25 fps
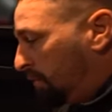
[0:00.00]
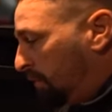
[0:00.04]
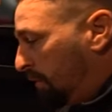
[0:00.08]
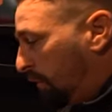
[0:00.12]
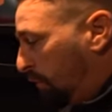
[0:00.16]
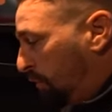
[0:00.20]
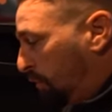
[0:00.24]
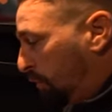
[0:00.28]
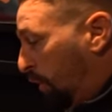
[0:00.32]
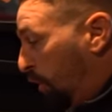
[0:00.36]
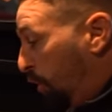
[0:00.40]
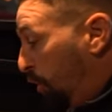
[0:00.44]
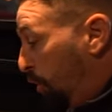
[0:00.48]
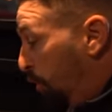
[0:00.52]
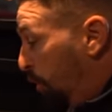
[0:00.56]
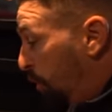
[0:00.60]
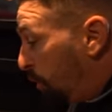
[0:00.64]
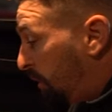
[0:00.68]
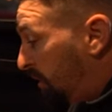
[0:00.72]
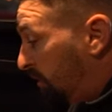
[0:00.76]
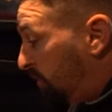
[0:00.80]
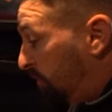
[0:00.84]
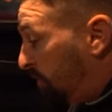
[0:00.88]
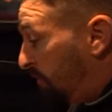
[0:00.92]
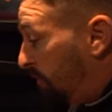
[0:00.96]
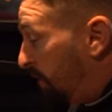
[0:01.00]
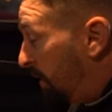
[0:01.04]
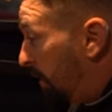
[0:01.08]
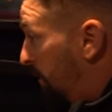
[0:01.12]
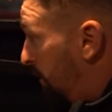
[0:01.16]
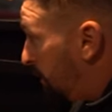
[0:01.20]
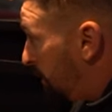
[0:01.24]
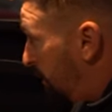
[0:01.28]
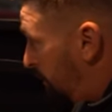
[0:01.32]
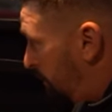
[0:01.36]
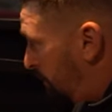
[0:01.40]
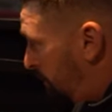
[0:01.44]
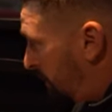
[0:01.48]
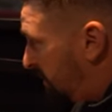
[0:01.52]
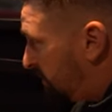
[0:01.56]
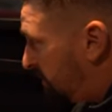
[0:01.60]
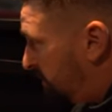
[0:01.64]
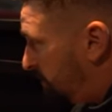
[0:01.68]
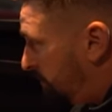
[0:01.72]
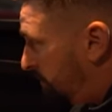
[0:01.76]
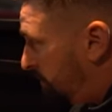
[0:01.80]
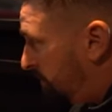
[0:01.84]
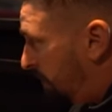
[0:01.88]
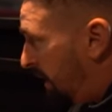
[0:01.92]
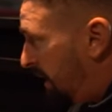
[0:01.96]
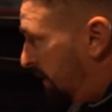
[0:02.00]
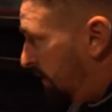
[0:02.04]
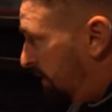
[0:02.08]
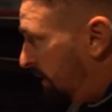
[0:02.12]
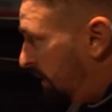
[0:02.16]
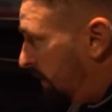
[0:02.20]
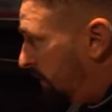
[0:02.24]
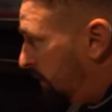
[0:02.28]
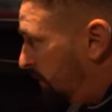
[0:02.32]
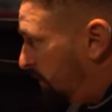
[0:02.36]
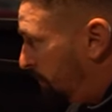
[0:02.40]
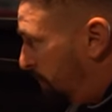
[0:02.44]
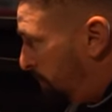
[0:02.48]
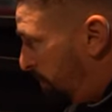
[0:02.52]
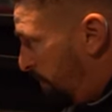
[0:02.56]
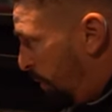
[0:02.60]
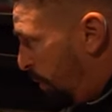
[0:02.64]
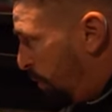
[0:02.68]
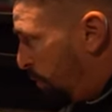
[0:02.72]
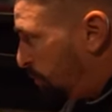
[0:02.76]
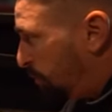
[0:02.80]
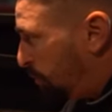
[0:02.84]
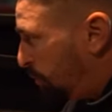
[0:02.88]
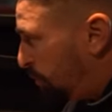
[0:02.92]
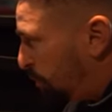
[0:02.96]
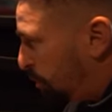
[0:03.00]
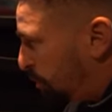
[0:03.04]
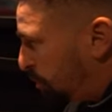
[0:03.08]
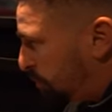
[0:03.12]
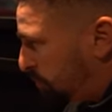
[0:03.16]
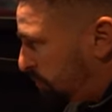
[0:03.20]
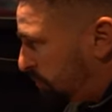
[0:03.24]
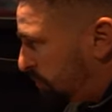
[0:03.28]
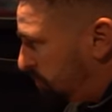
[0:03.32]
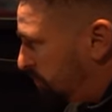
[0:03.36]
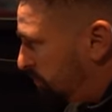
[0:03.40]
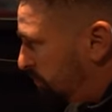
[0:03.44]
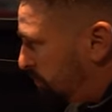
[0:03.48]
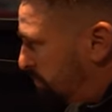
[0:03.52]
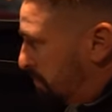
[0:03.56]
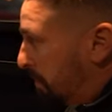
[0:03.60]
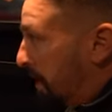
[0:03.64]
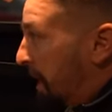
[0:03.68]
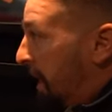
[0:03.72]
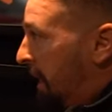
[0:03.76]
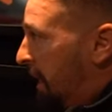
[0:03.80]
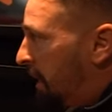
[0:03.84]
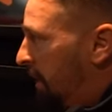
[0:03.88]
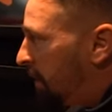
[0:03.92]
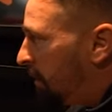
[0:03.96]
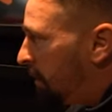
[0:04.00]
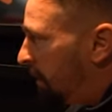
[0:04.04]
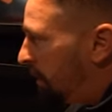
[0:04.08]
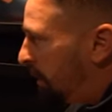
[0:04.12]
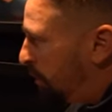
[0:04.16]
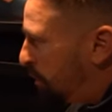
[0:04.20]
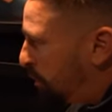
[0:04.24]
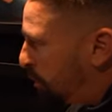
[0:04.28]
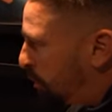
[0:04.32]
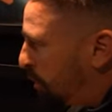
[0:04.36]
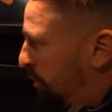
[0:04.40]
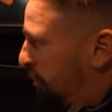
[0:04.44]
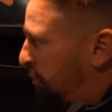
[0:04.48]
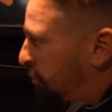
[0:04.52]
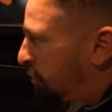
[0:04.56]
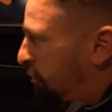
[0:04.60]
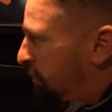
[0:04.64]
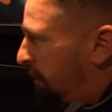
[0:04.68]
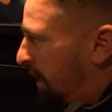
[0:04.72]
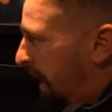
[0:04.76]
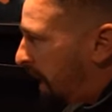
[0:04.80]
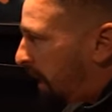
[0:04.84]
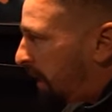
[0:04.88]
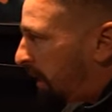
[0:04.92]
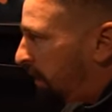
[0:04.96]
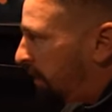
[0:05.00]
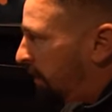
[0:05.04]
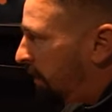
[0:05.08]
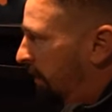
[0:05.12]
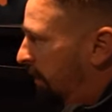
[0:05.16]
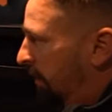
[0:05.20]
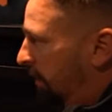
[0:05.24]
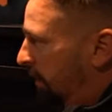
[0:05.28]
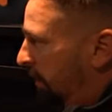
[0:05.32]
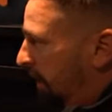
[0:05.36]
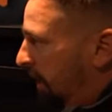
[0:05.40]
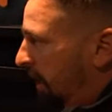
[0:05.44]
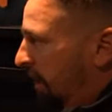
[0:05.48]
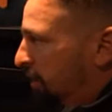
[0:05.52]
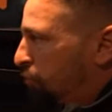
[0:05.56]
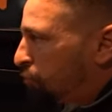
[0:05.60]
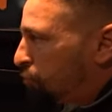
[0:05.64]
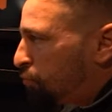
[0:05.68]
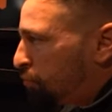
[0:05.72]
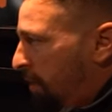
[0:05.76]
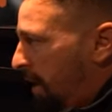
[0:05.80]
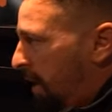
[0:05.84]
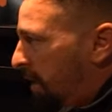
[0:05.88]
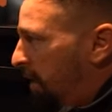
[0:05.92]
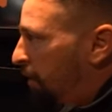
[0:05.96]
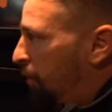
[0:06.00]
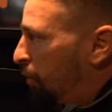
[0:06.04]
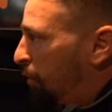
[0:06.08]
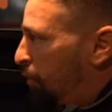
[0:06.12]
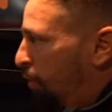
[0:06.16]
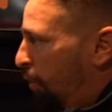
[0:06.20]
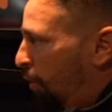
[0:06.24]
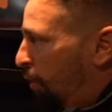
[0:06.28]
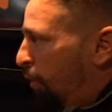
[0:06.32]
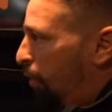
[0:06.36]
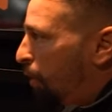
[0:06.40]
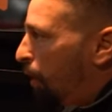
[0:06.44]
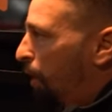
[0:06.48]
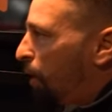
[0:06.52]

the, the look is very aggressive. I think the boat looks mean. It looks like yeah. it's ready to Tough.